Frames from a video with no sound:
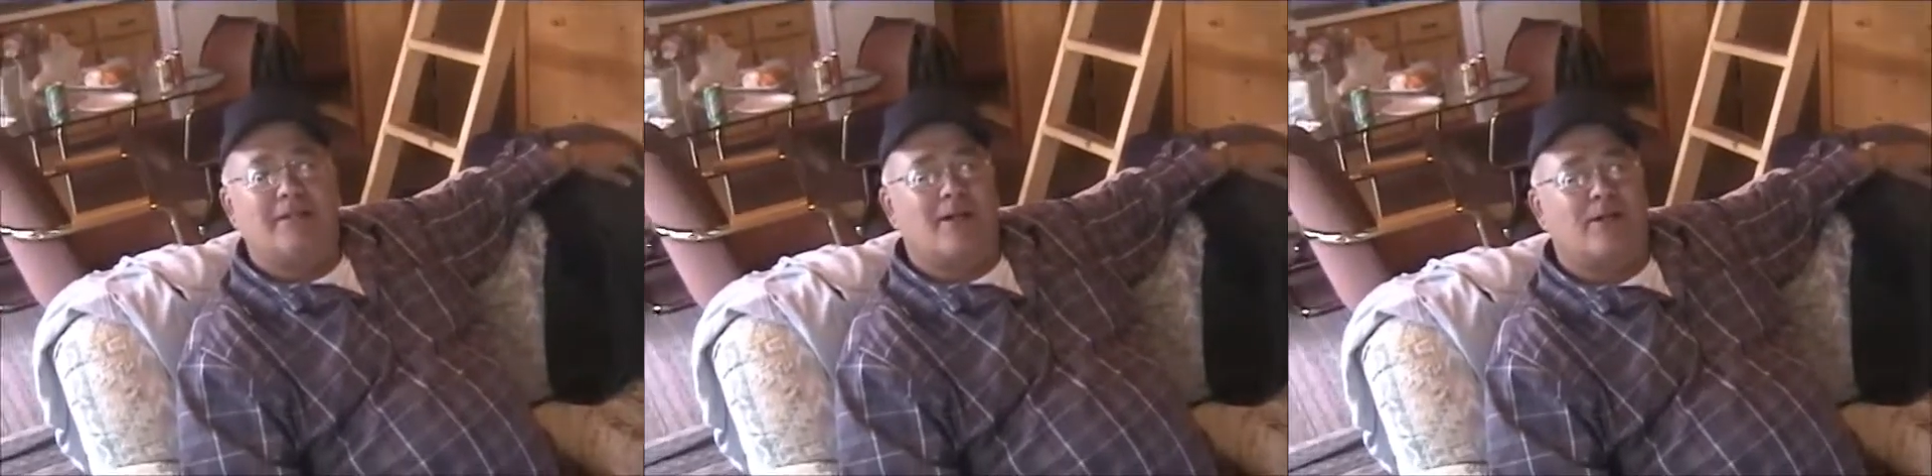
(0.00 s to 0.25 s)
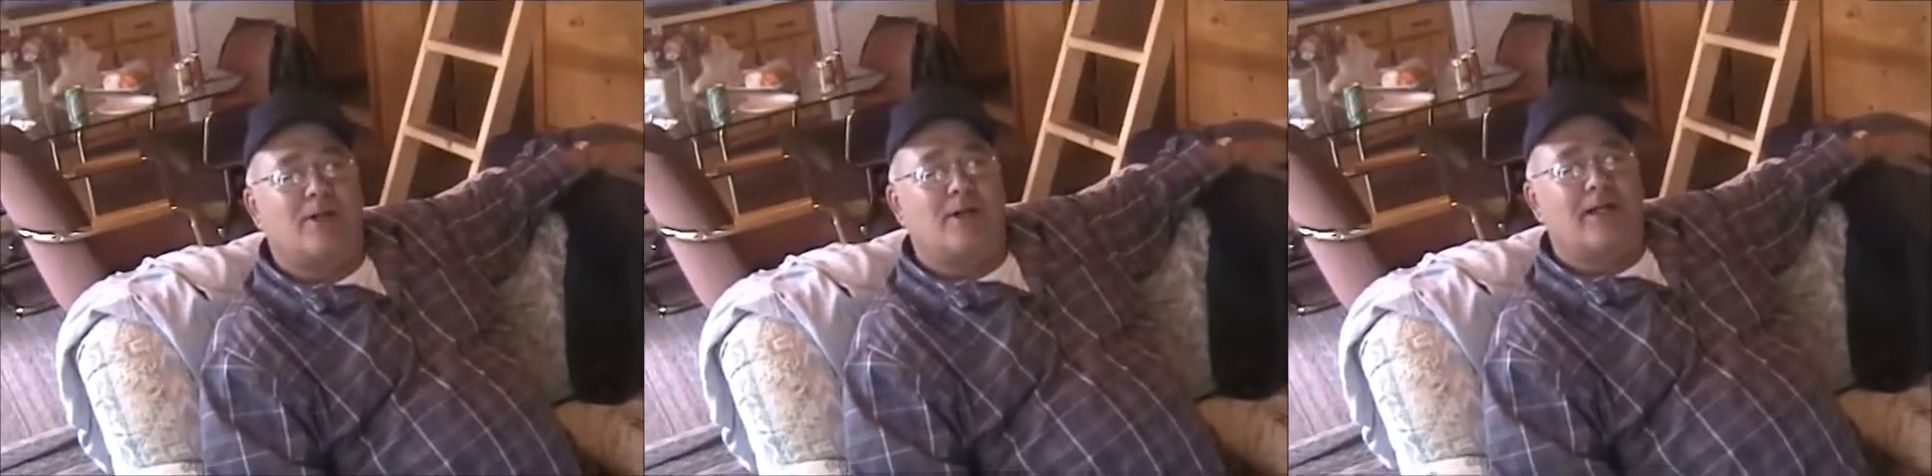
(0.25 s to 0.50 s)
there
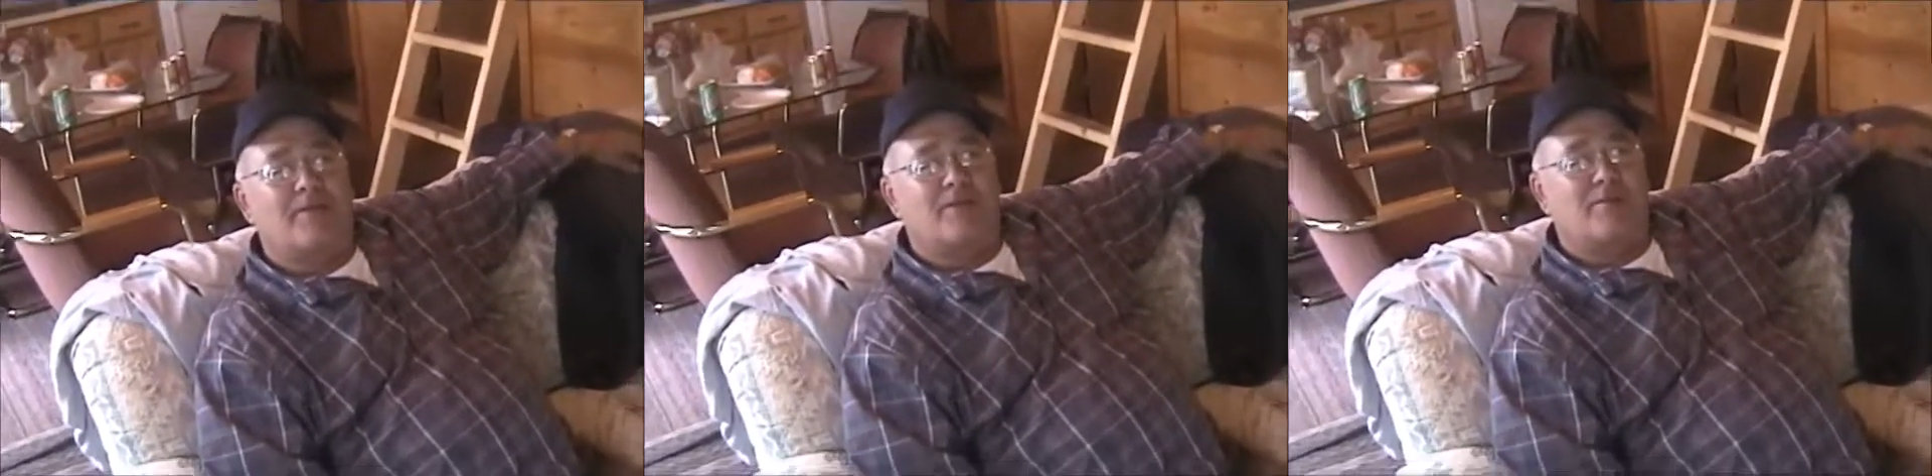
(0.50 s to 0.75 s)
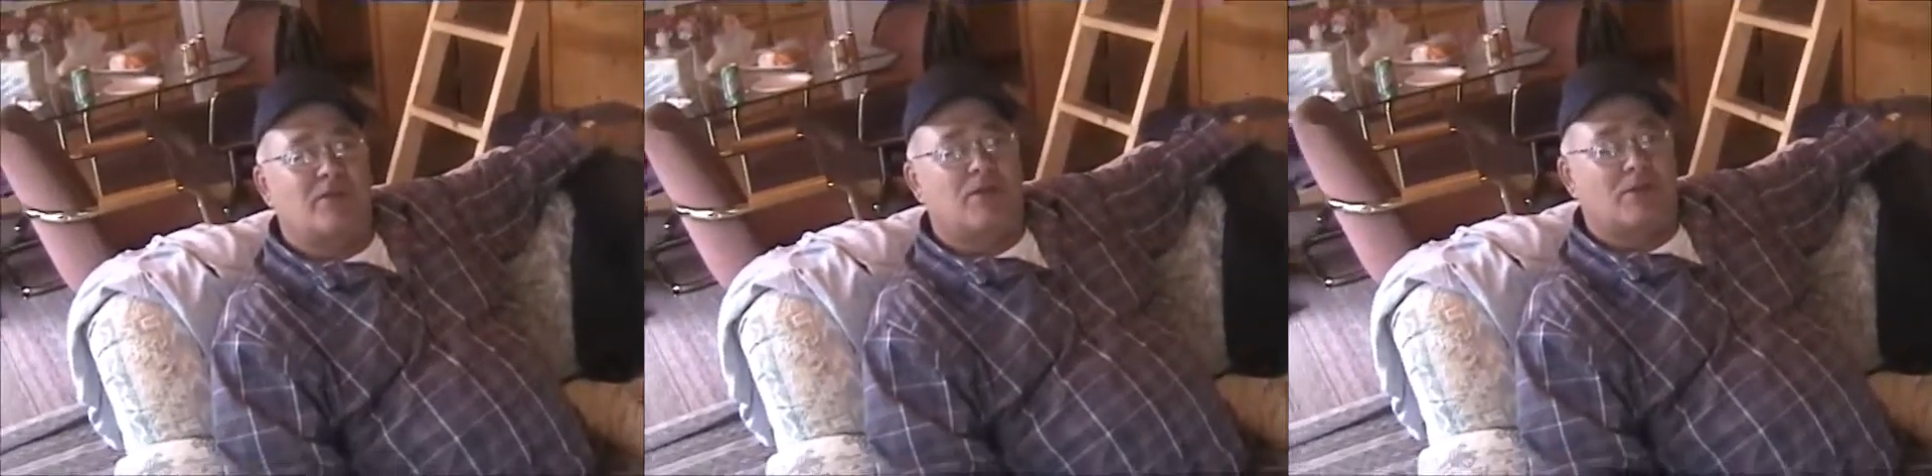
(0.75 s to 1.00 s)
cooking up
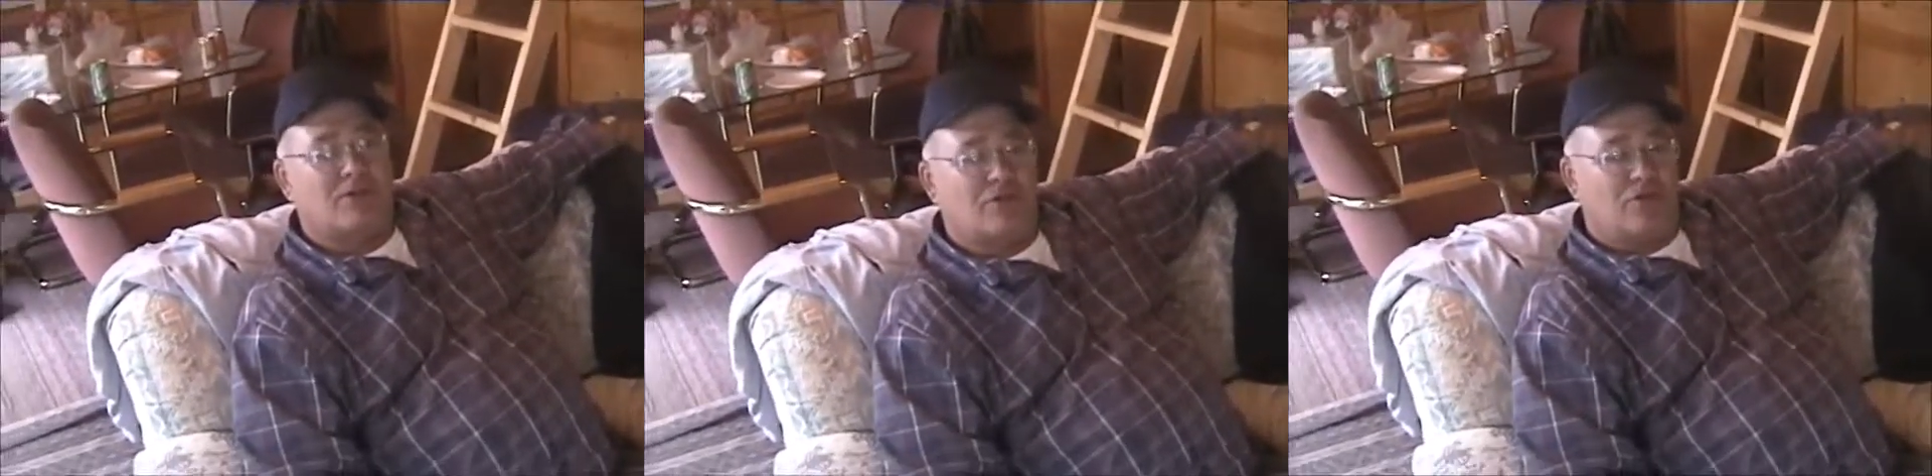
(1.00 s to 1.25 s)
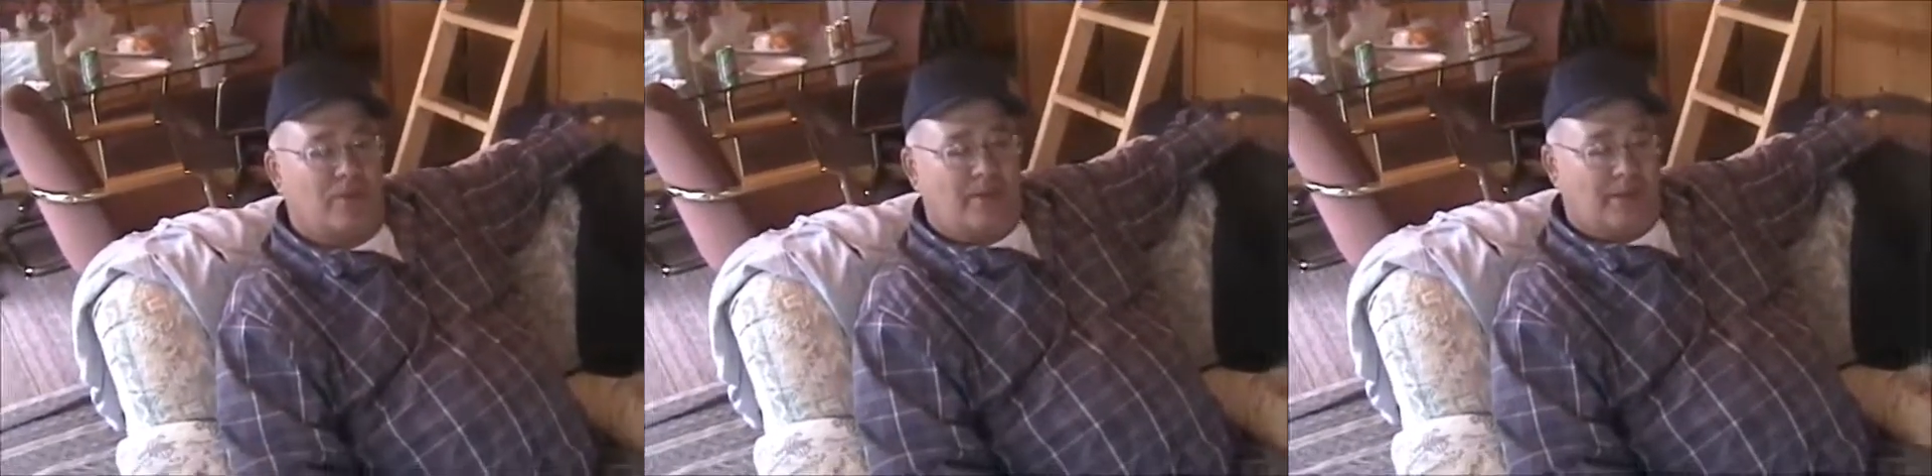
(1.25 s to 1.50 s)
some turtle
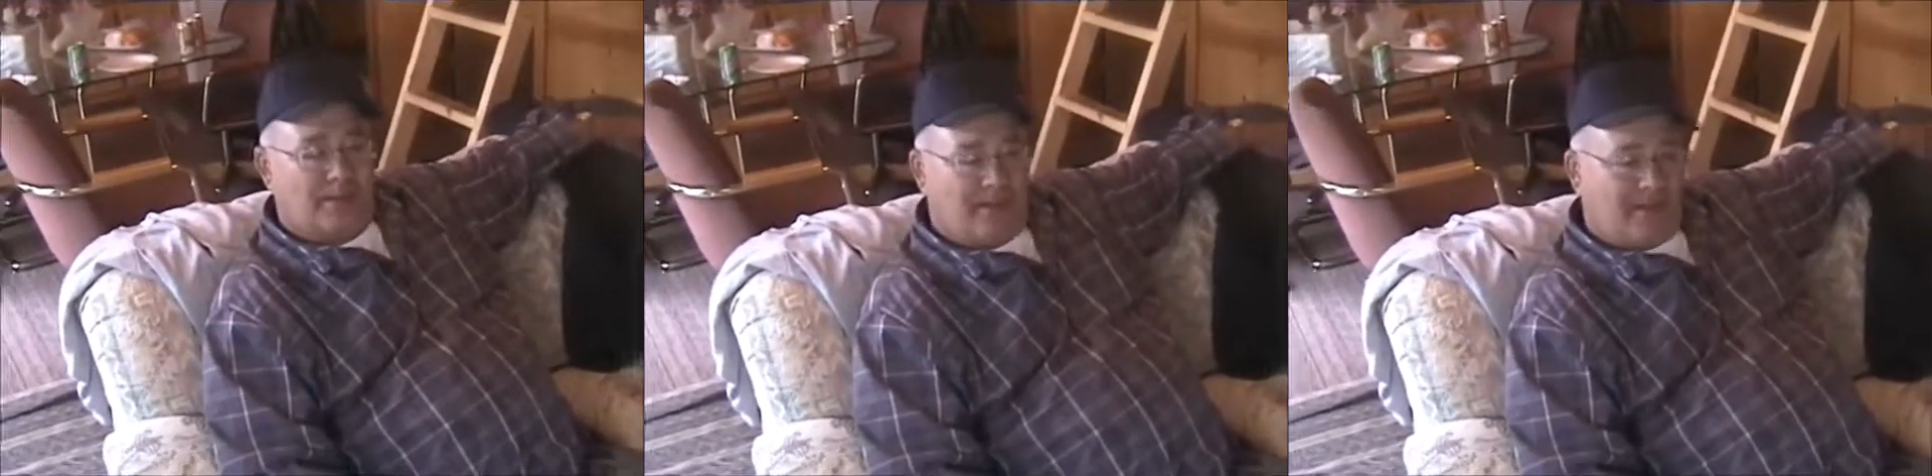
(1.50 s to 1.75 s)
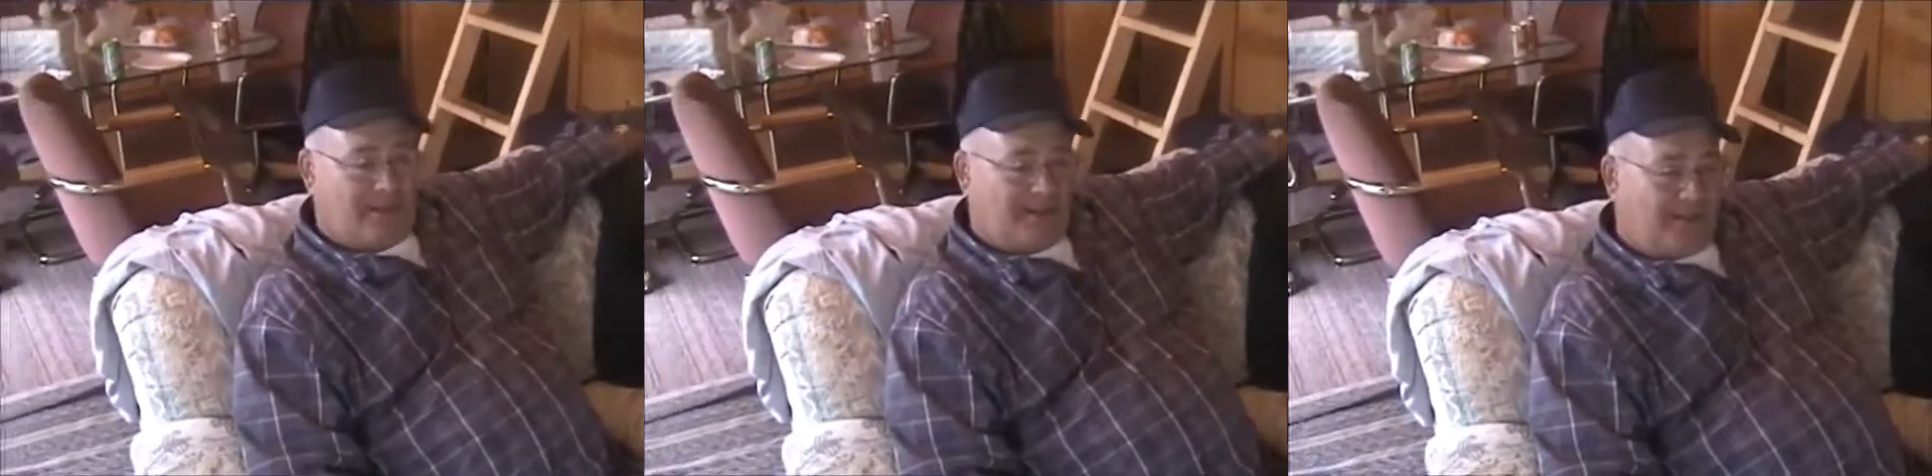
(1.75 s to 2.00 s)
soup.
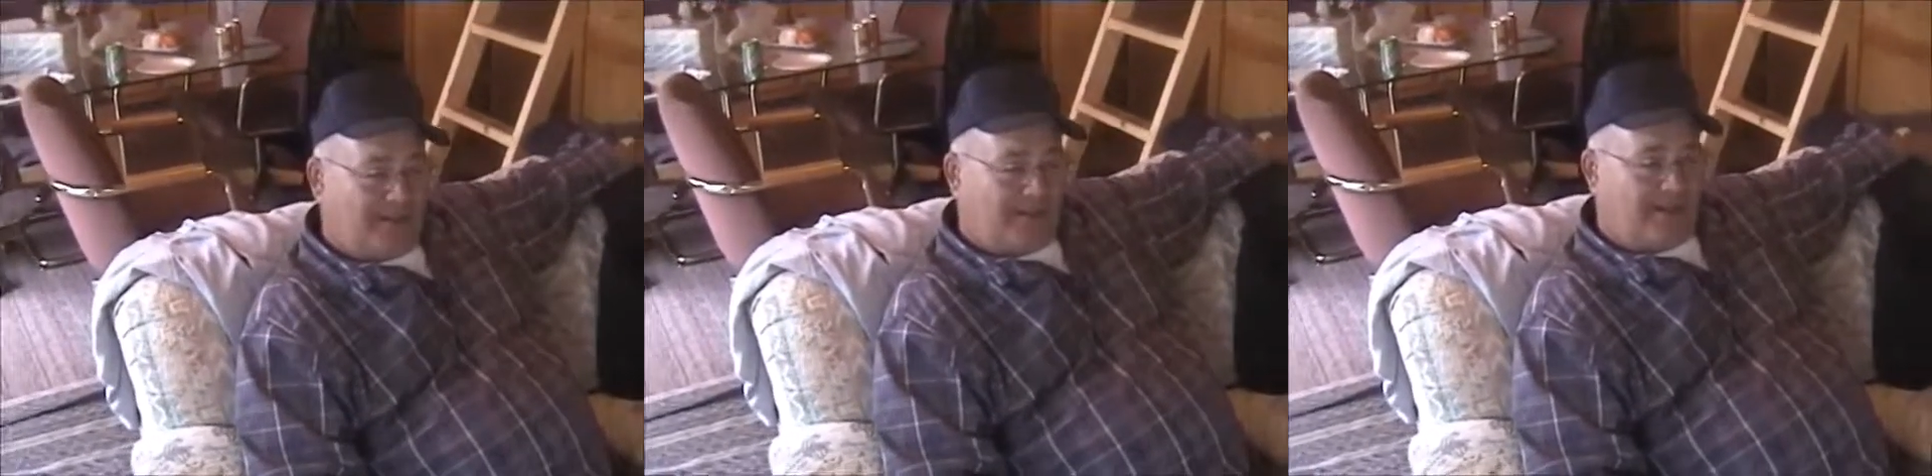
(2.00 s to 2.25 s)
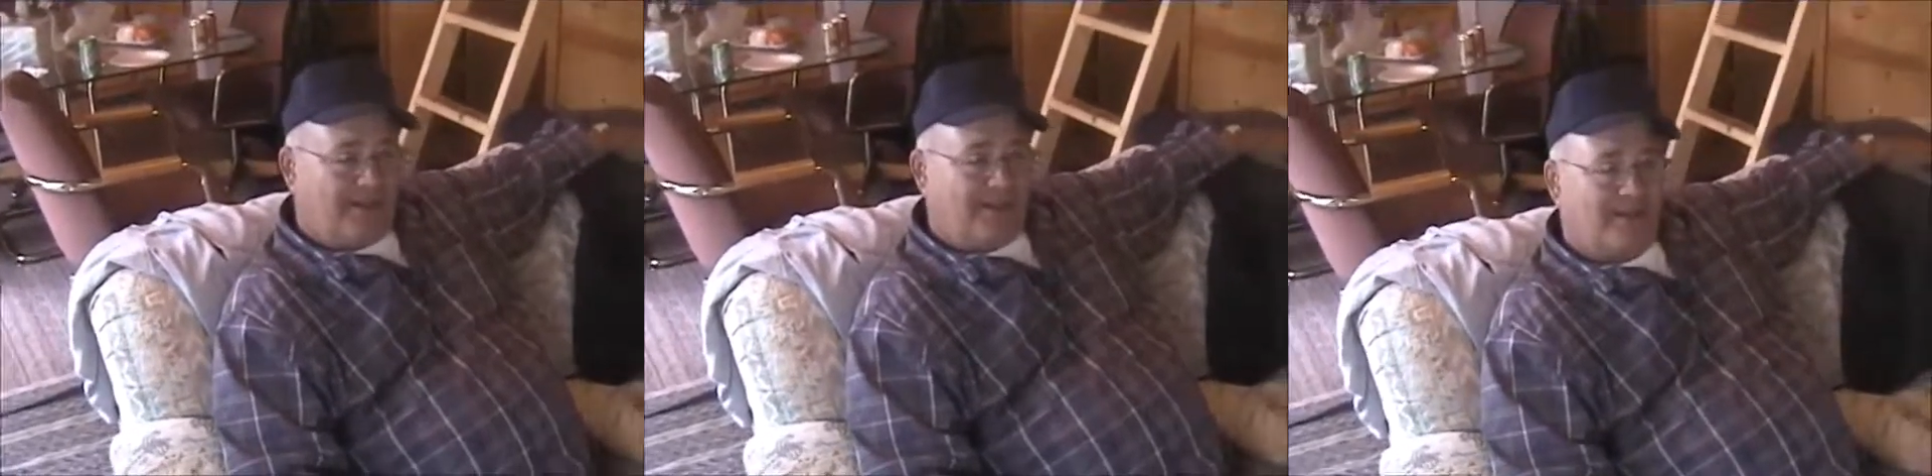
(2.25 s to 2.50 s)
June 5,